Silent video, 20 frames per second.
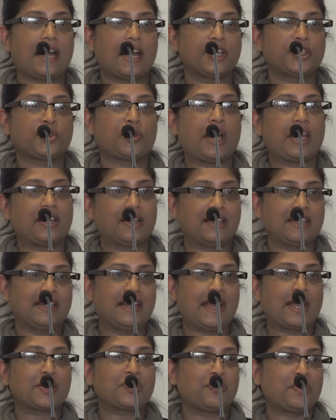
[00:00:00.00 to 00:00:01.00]
I try to
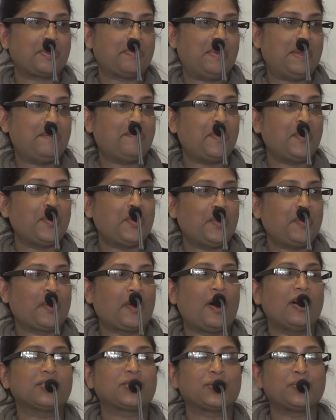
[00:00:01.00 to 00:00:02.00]
connect with people who
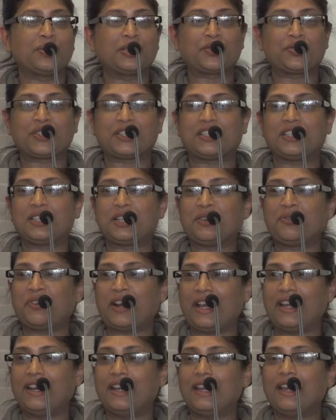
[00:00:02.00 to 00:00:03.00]
are also interested in
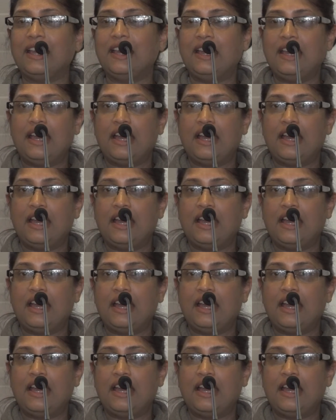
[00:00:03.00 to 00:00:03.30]
writing.